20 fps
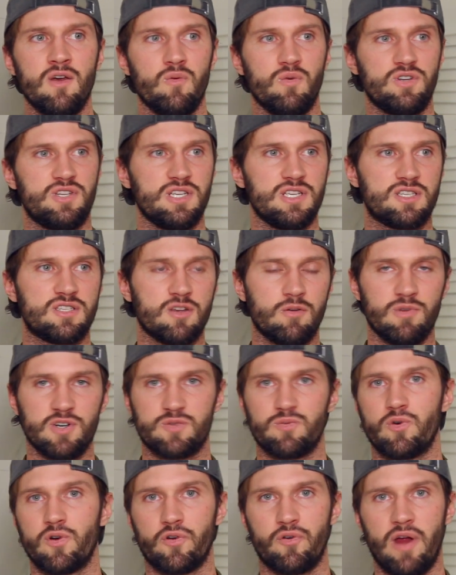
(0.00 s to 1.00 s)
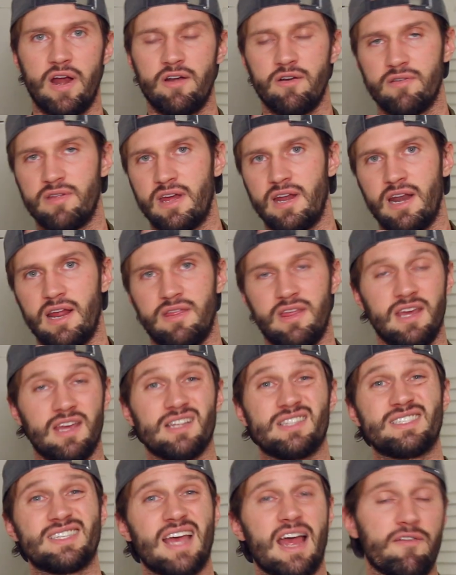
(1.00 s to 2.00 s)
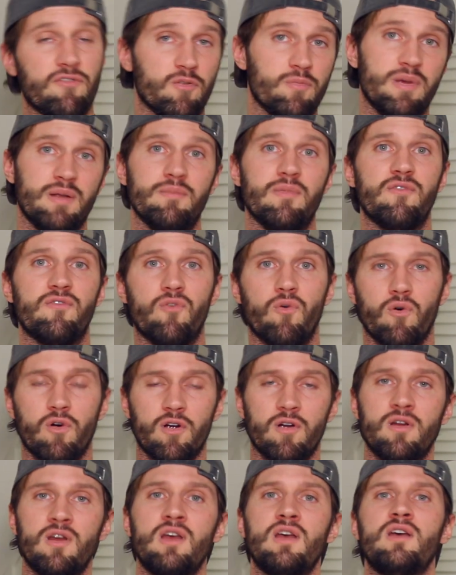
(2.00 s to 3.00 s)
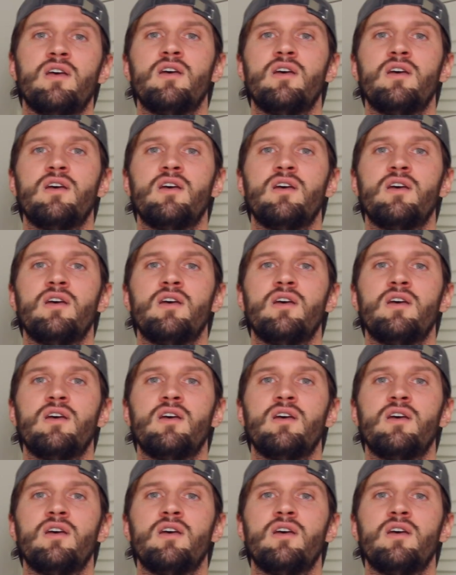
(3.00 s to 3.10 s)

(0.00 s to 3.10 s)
which is so much more greater than I think it's ever been before.